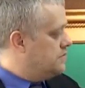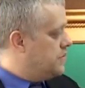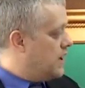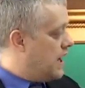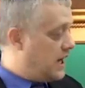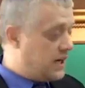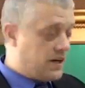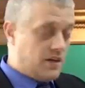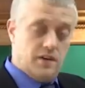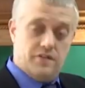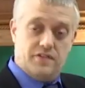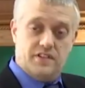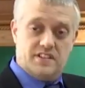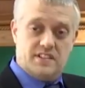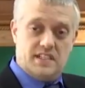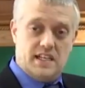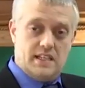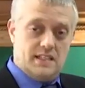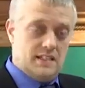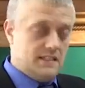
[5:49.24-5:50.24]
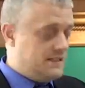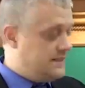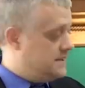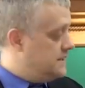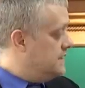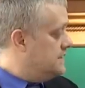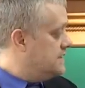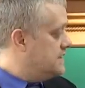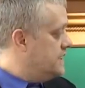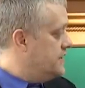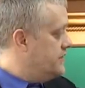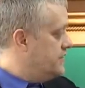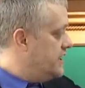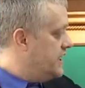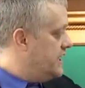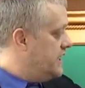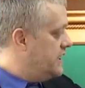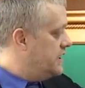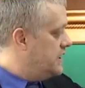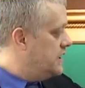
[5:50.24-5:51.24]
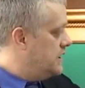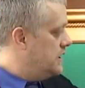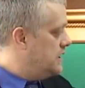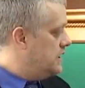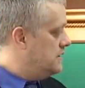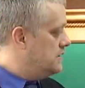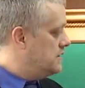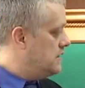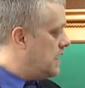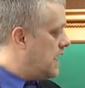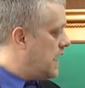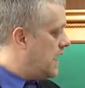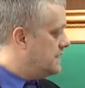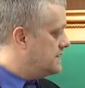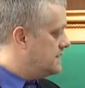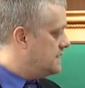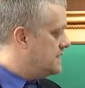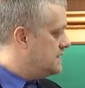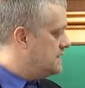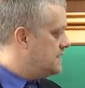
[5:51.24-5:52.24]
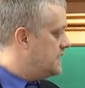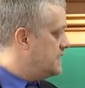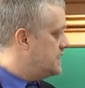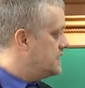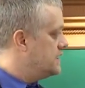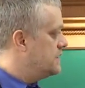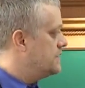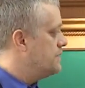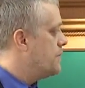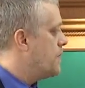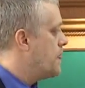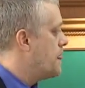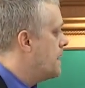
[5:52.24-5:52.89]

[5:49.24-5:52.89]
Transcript: part of the sentence is given here as it is here.